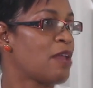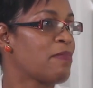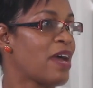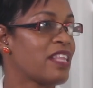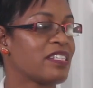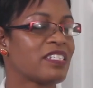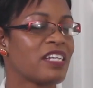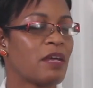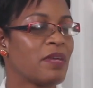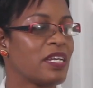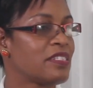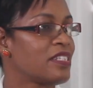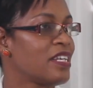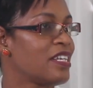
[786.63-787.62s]
And by the
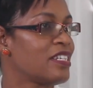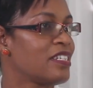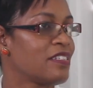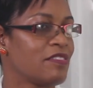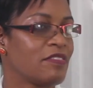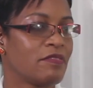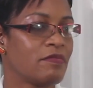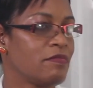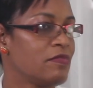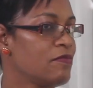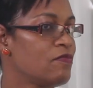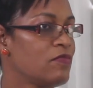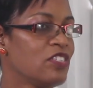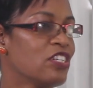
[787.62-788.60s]
time I said,
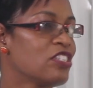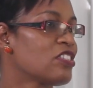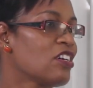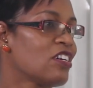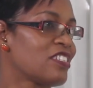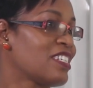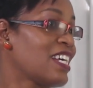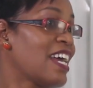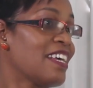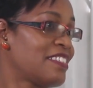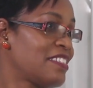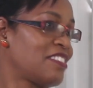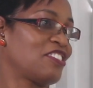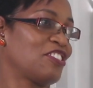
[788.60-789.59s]
your daughter,
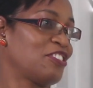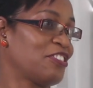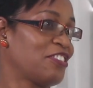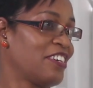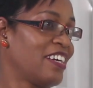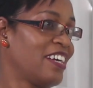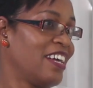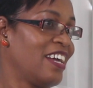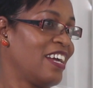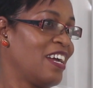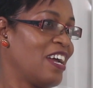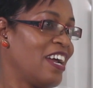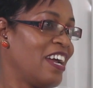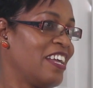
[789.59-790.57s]
Esther,
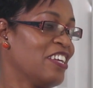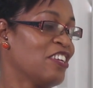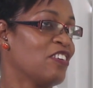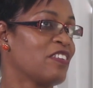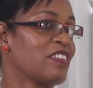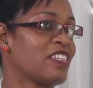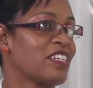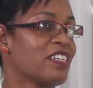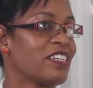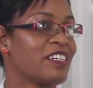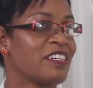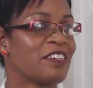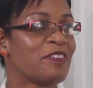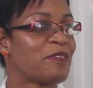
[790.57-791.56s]
you know,
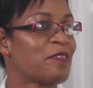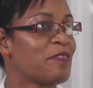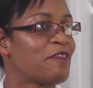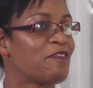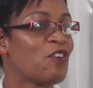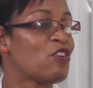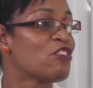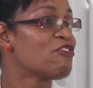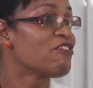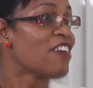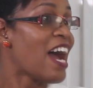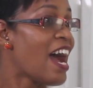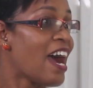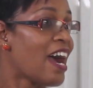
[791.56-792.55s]
the phone
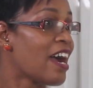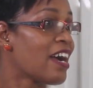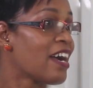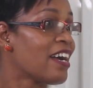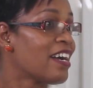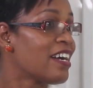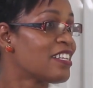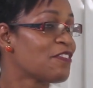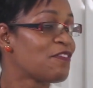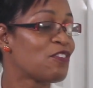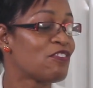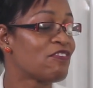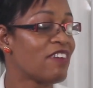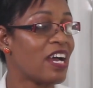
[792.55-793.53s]
rang.
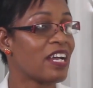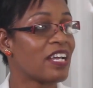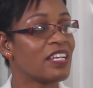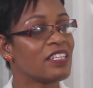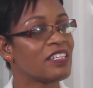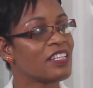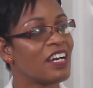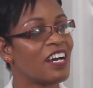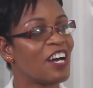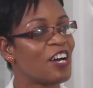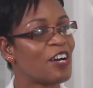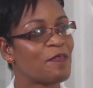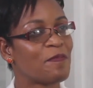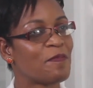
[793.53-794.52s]
The phone rang in the